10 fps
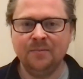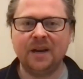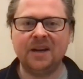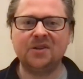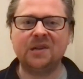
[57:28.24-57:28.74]

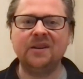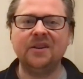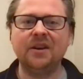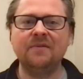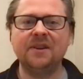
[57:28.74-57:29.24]
But actually,
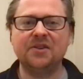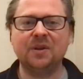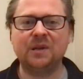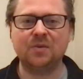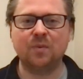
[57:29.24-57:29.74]
none of us are
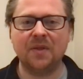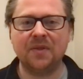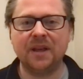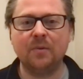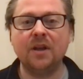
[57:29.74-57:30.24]
just one thing.